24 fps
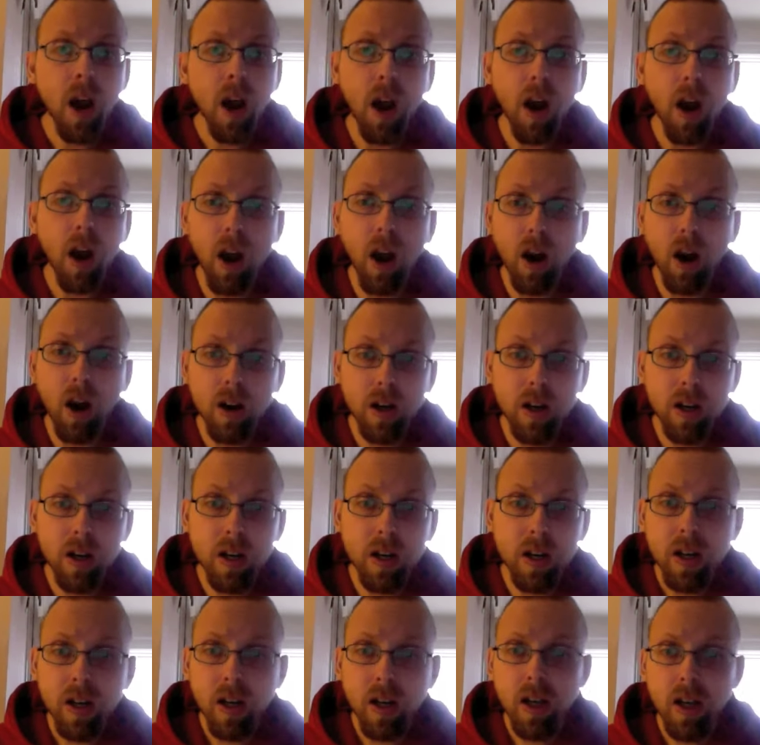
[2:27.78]

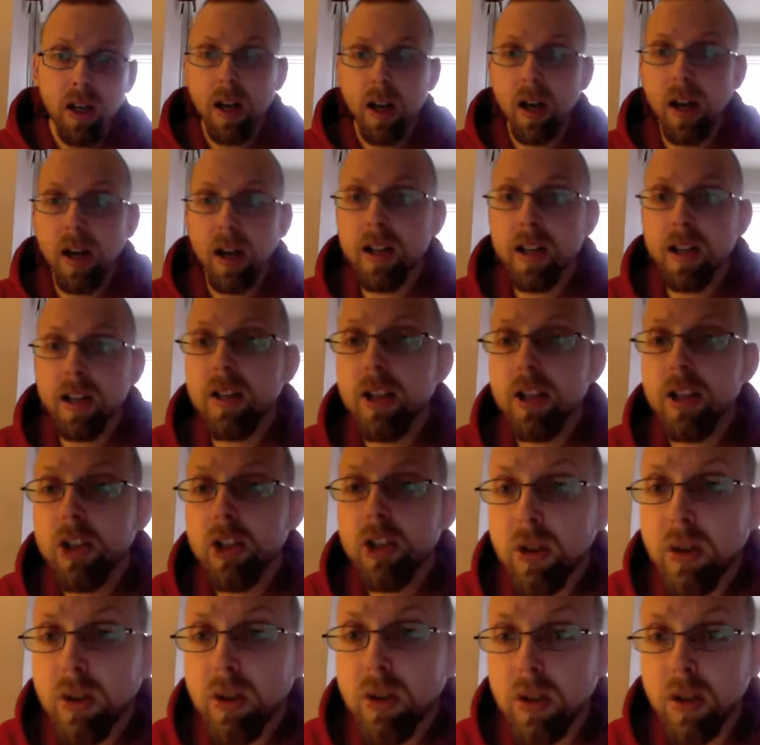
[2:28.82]
are
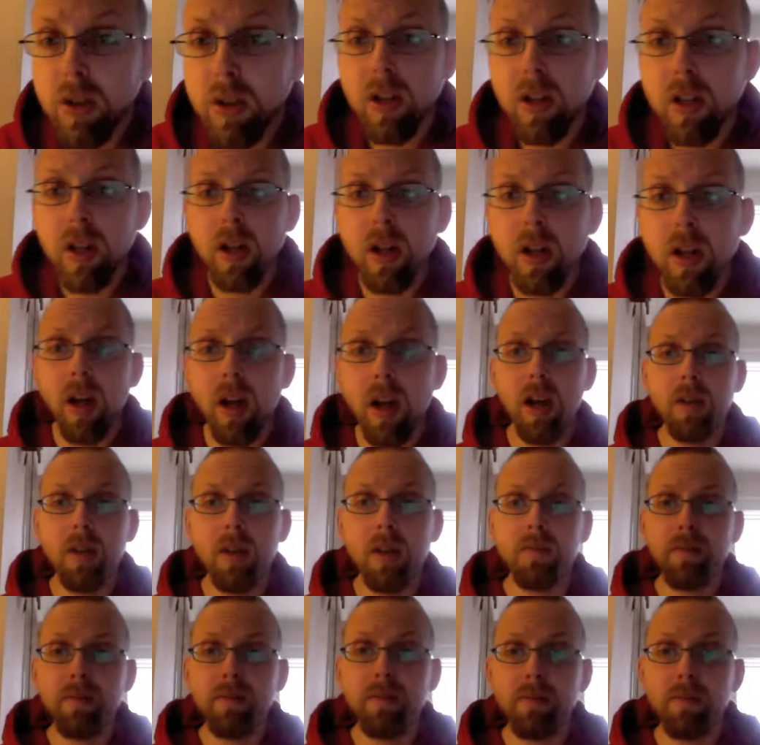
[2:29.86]
additional
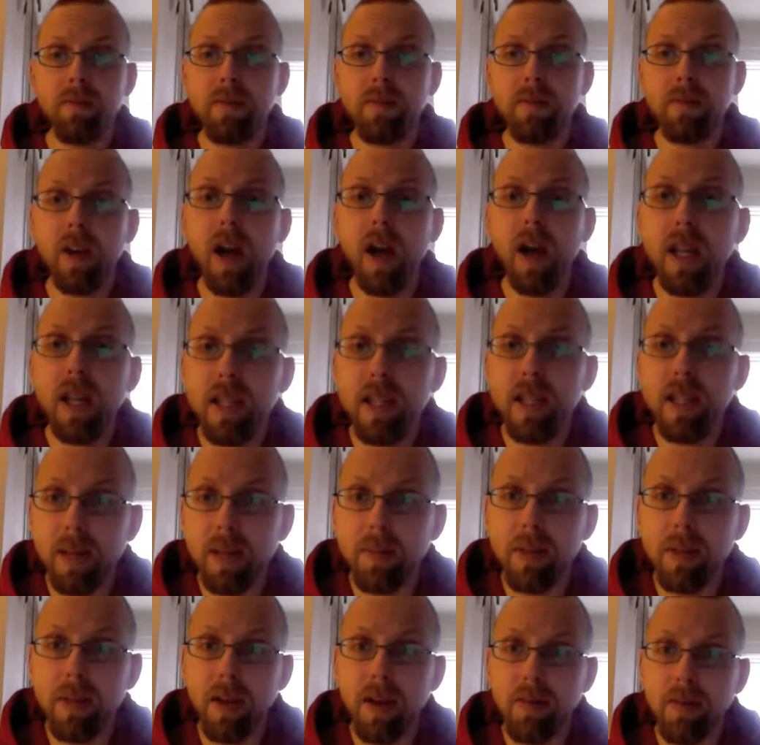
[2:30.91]

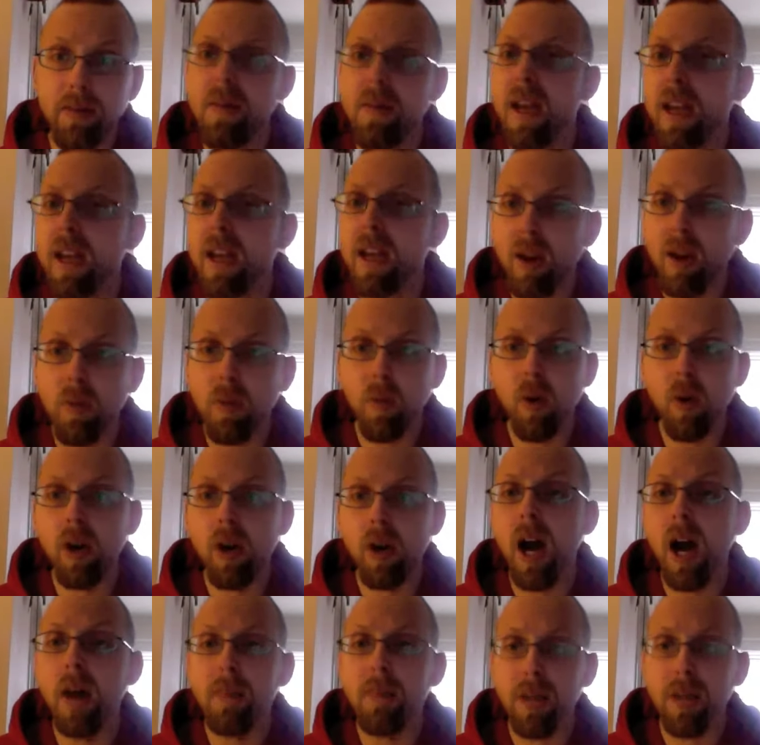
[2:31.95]
concepts that make it a more
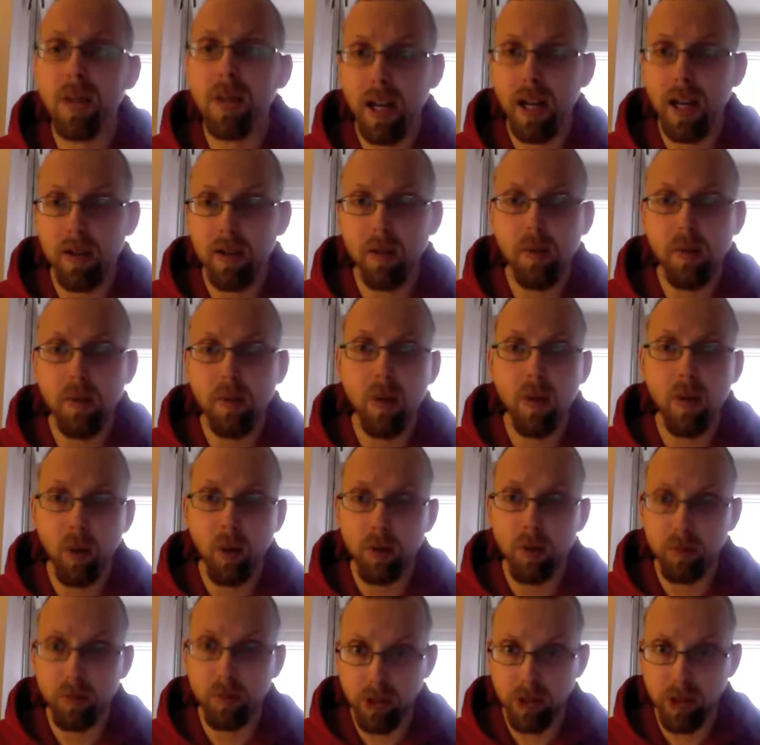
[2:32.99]
complicated, a
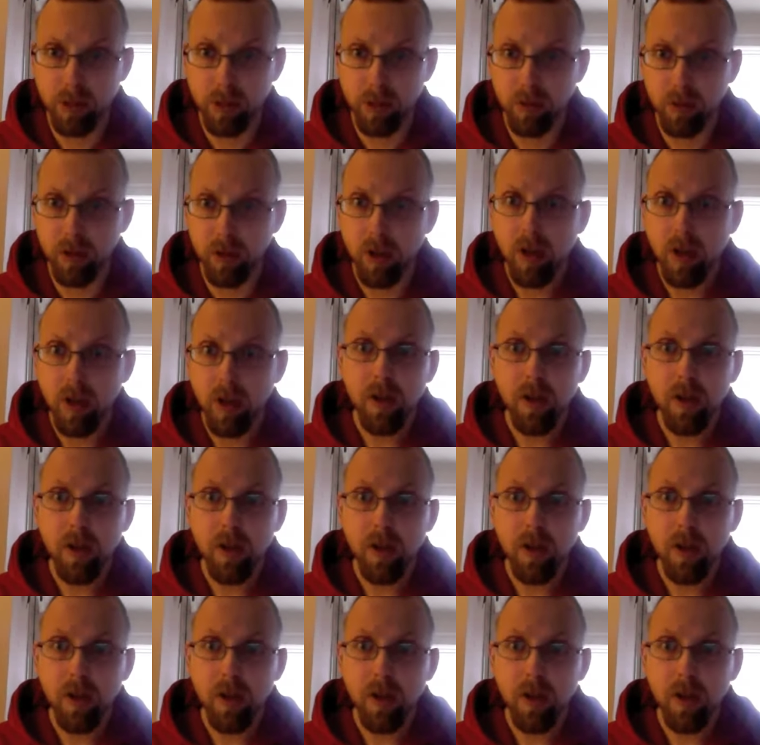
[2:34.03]
more rich symbol.